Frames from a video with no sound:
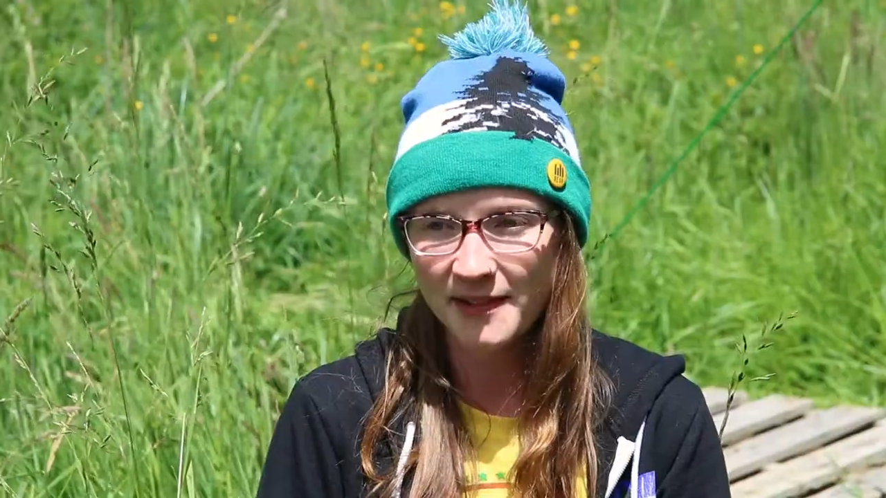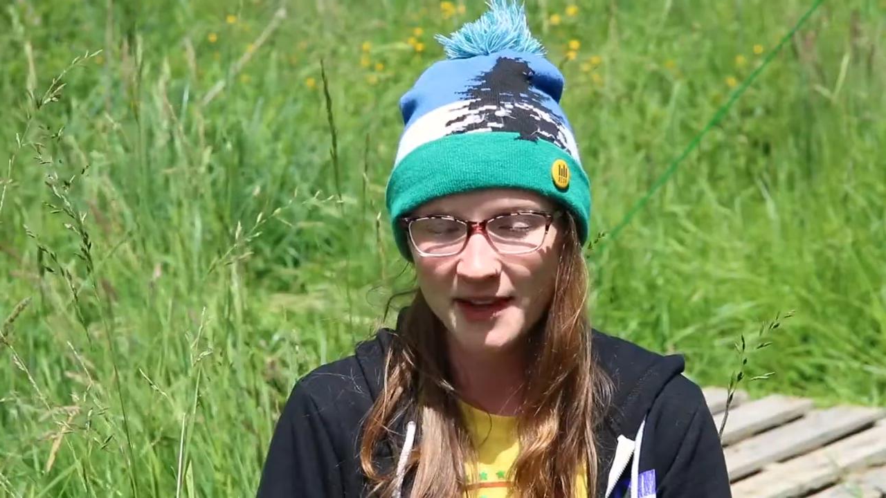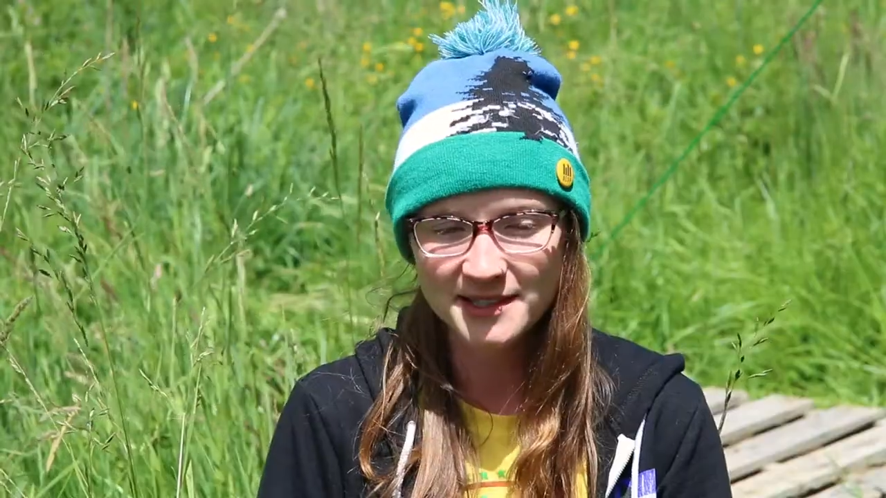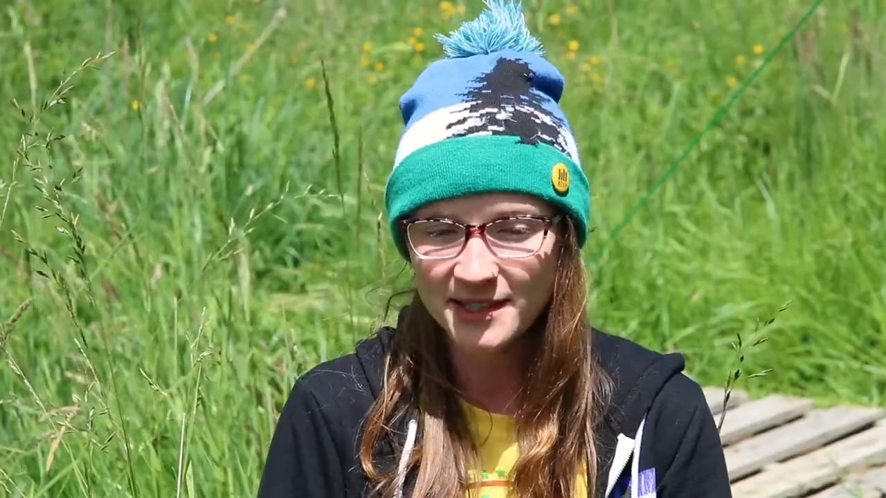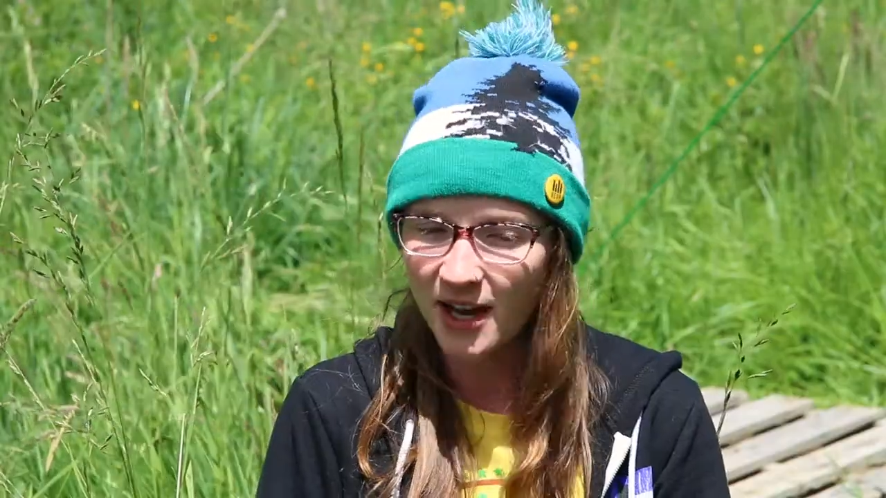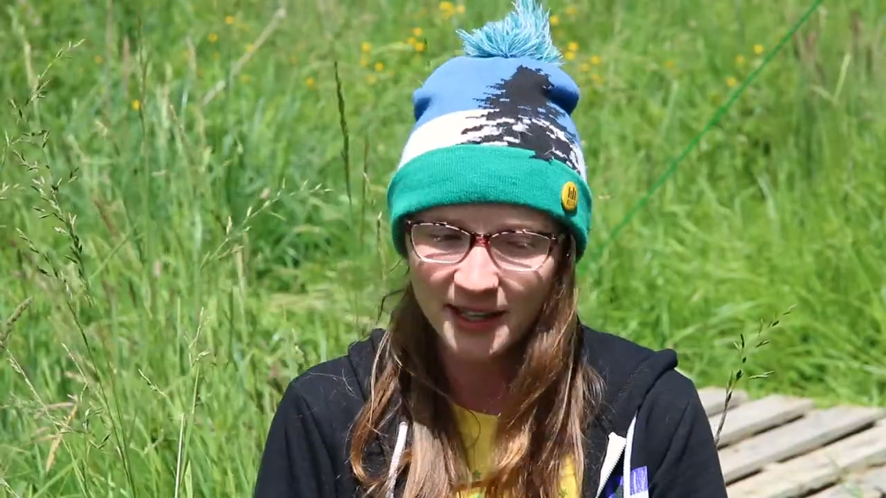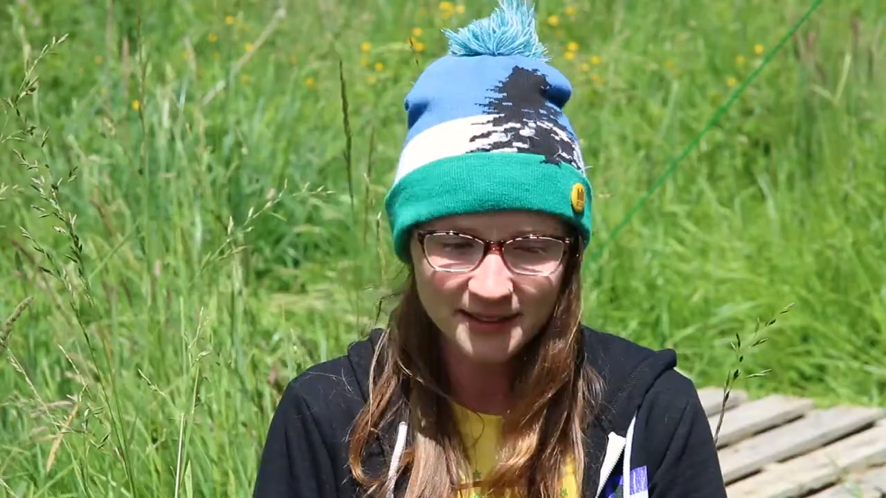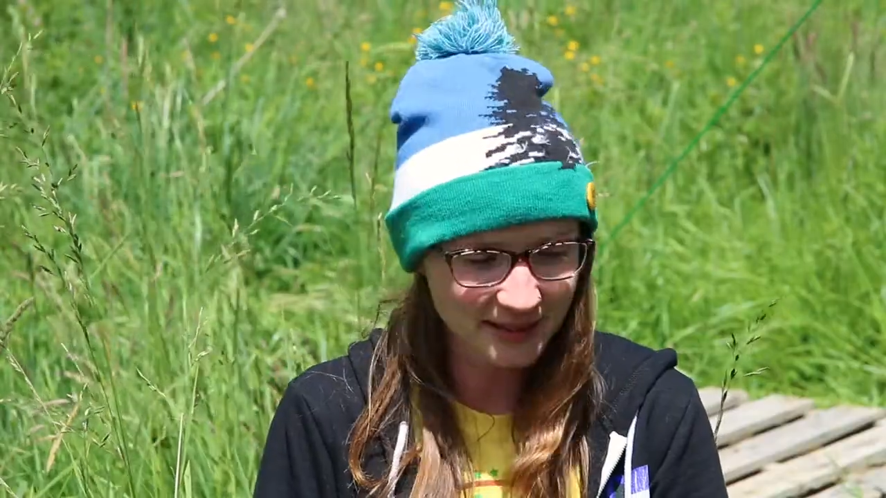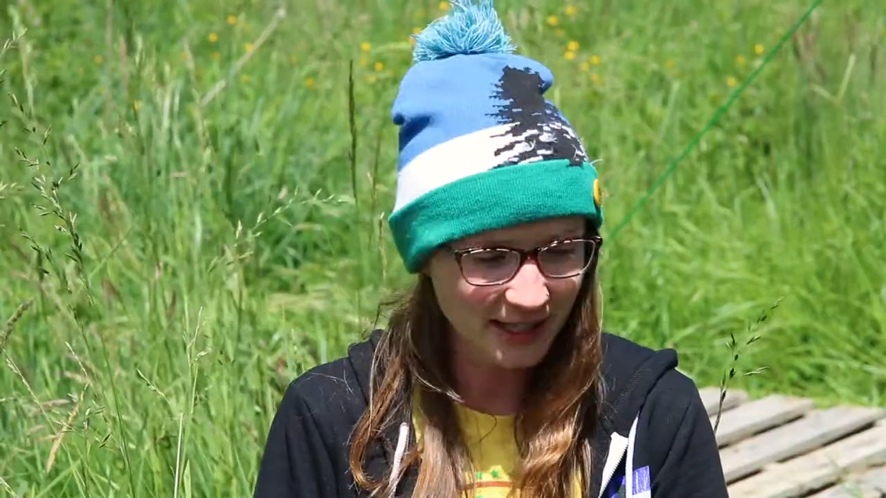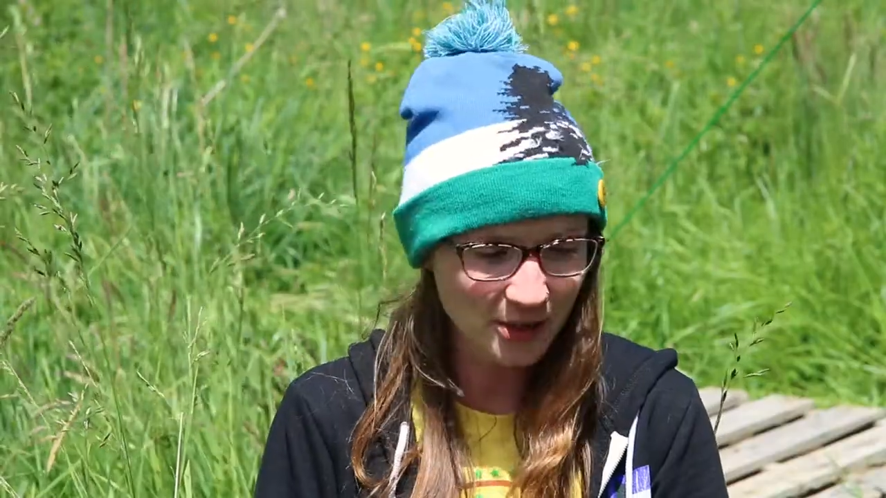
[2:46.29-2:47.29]
That's
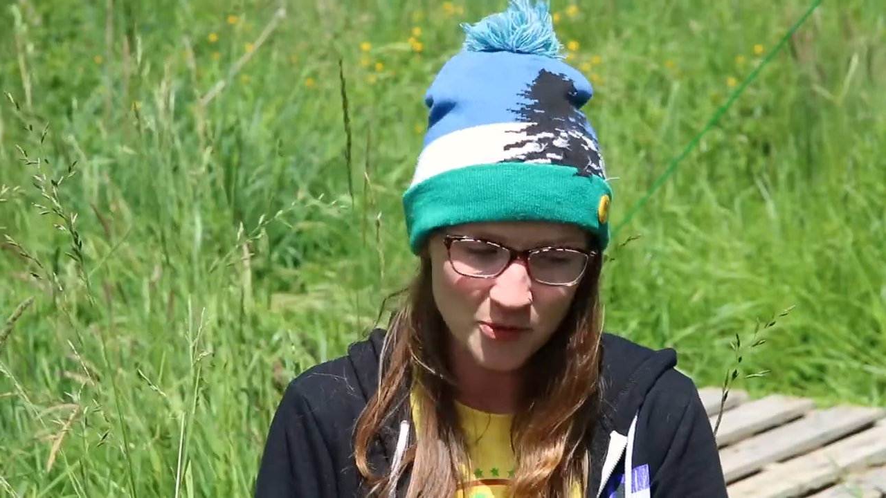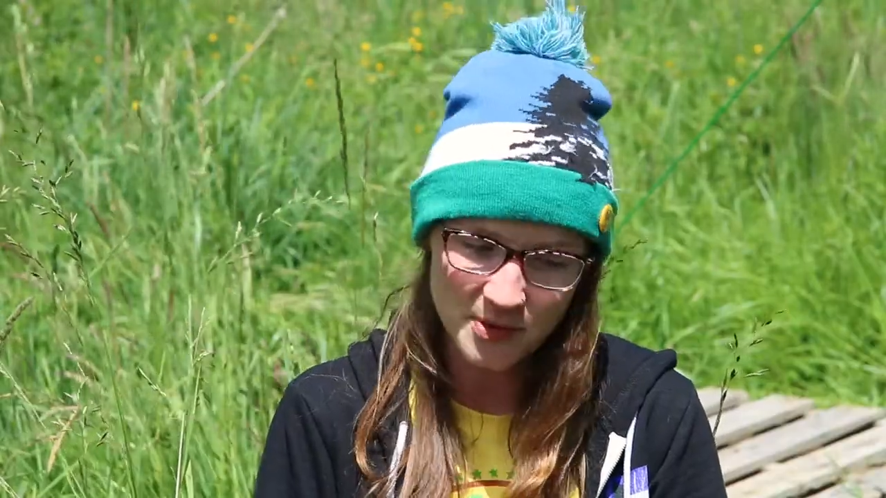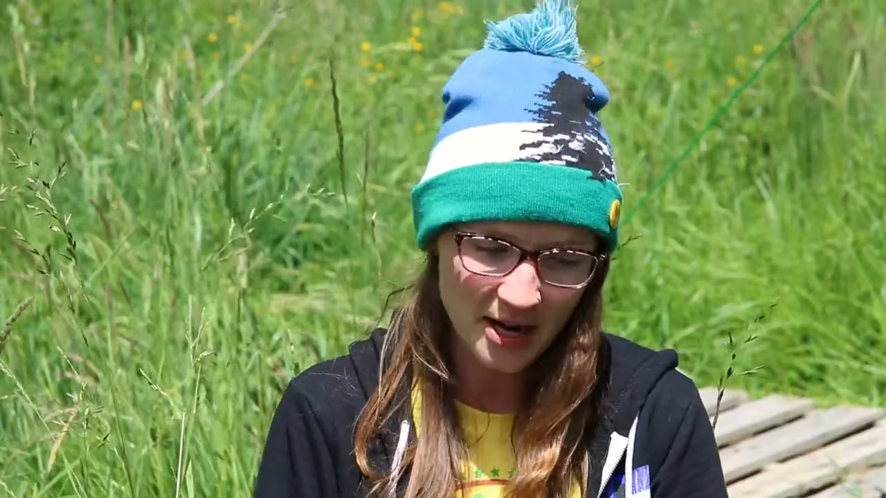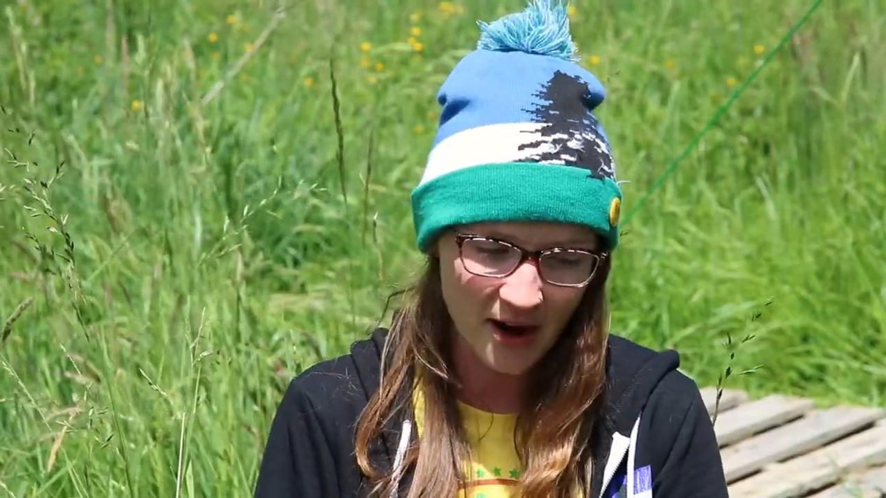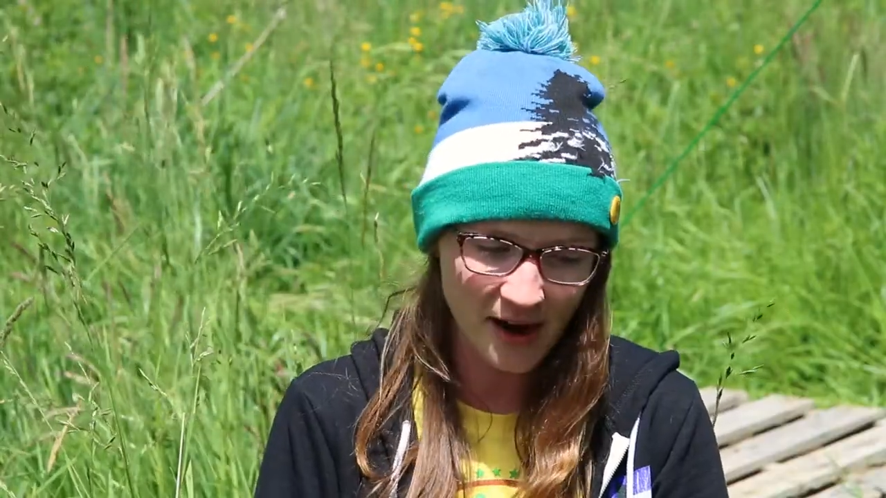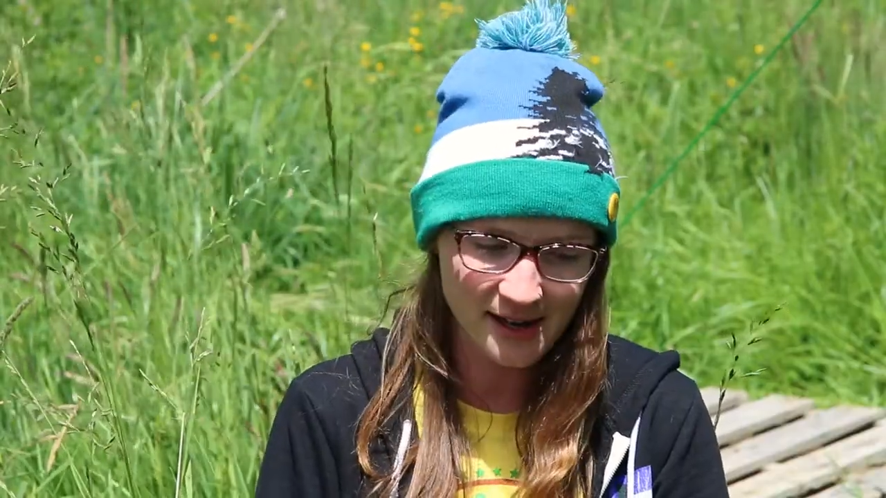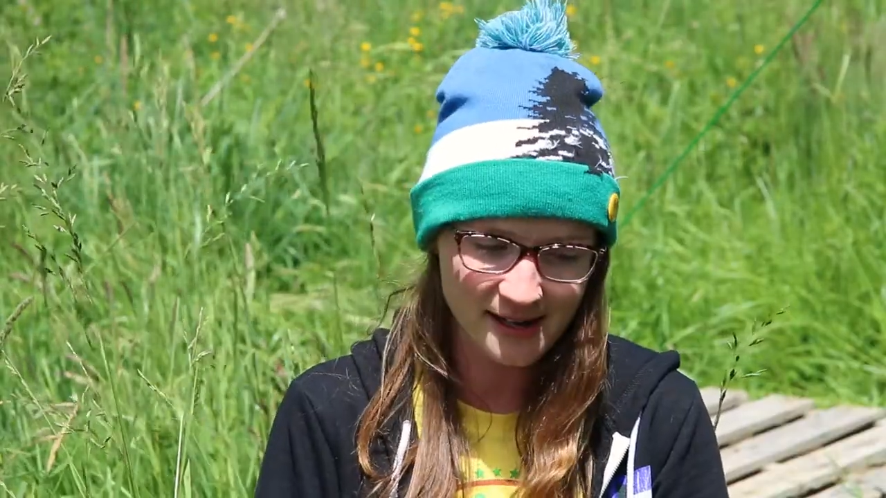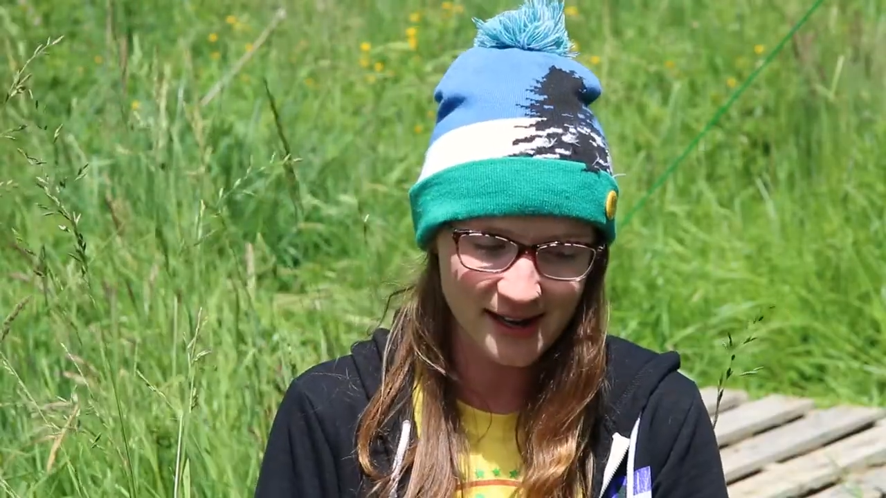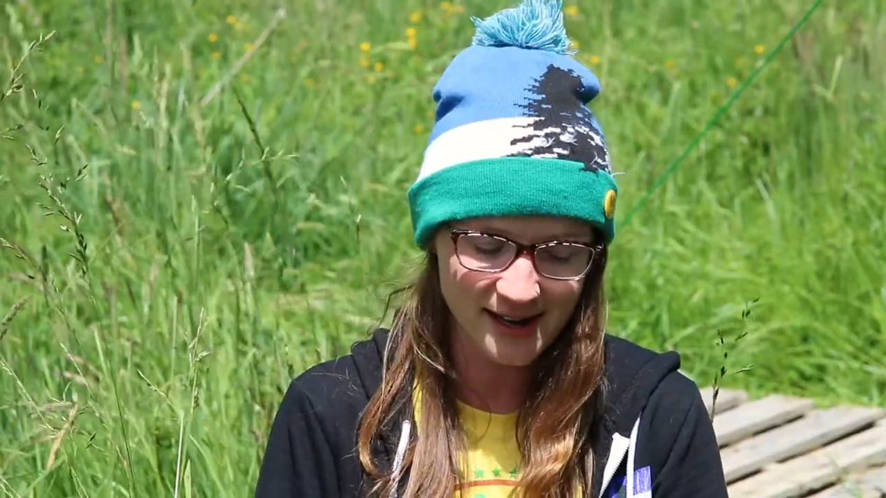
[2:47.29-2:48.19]
not like who we are.